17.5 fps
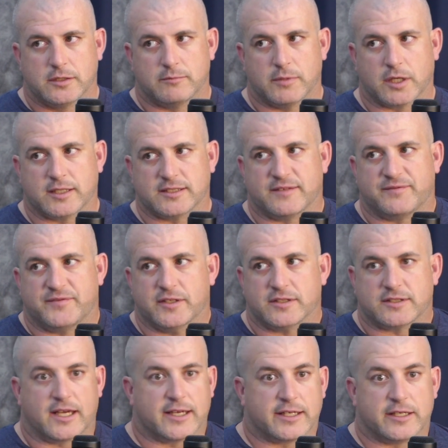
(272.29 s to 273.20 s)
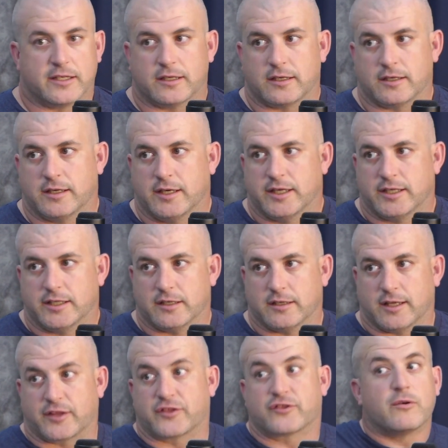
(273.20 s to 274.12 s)
because it feels like you're
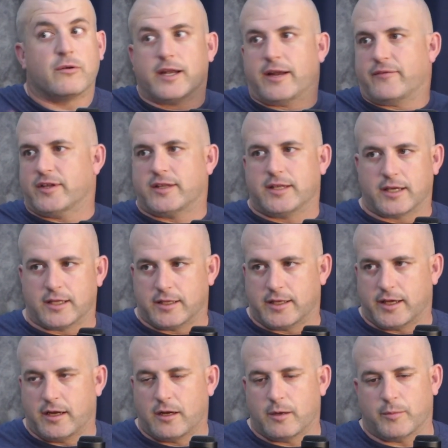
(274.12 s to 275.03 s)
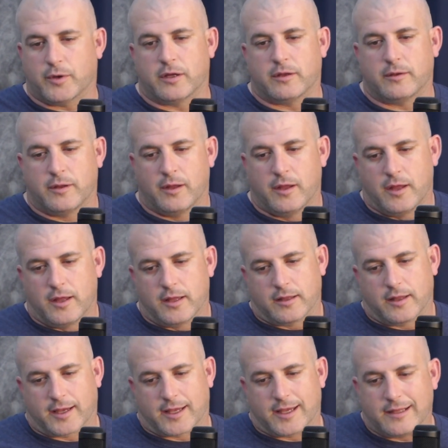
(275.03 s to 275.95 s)
you're like throwing everything in the air, but
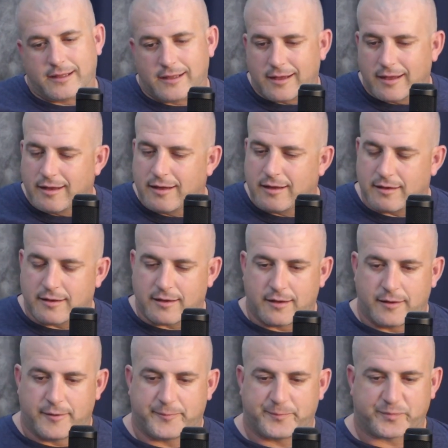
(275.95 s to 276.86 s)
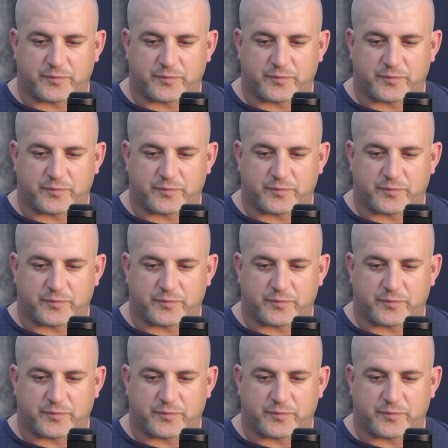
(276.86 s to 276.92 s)
like in the end,